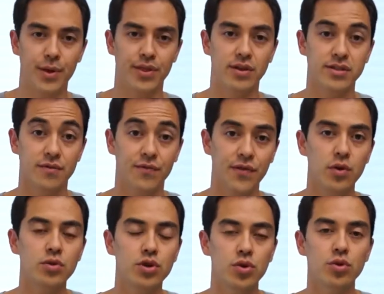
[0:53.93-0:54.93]
But there's a
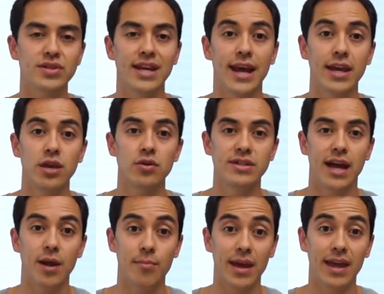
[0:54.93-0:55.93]
few tools that I use
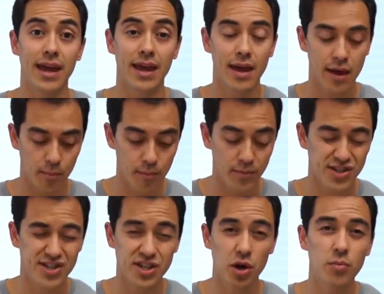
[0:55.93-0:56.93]
that'll make it
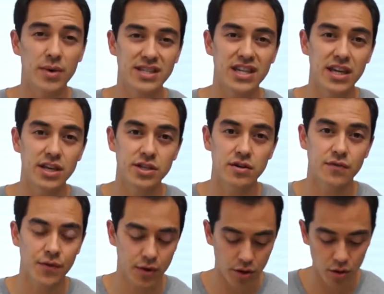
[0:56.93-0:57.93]
so much easier
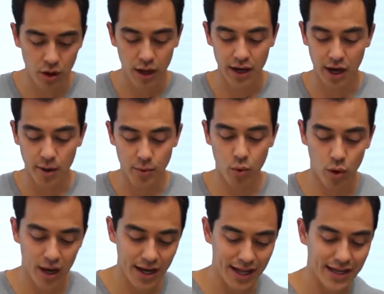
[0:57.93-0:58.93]
for you. Number
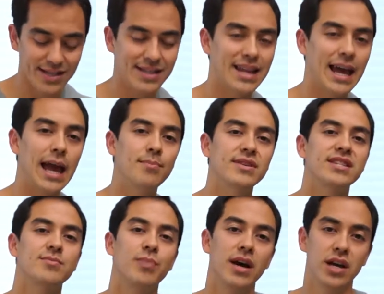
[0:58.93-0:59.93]
one is a type of
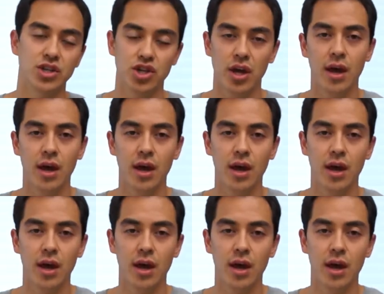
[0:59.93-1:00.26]
sponge,